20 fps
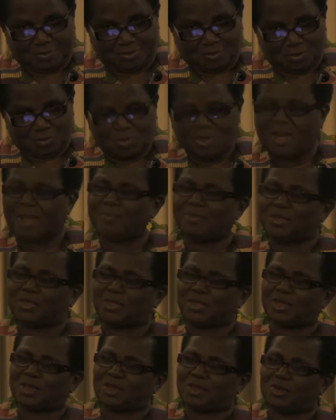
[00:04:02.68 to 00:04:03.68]
Would I be
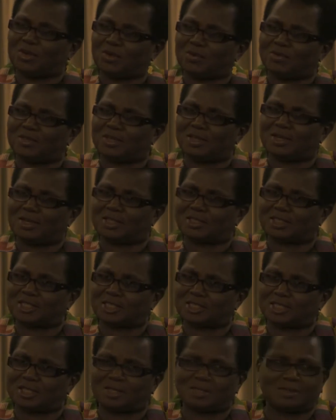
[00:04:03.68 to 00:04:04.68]
thinking of the
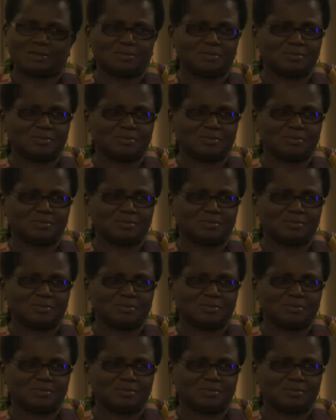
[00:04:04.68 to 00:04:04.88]
electrician?